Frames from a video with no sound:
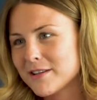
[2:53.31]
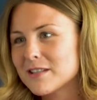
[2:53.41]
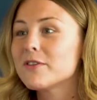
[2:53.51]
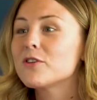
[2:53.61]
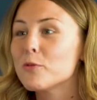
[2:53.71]
about
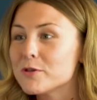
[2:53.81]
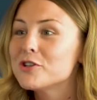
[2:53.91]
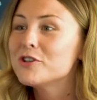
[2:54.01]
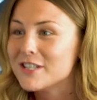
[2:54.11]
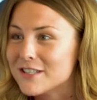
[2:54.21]
some of the
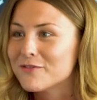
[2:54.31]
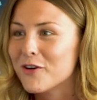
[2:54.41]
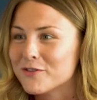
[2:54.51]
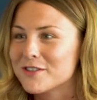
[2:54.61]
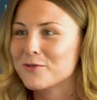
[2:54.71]
opportunities
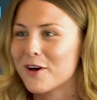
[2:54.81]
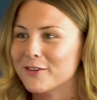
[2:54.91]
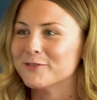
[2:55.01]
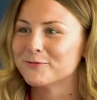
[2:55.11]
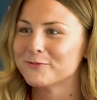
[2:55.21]
involved as well.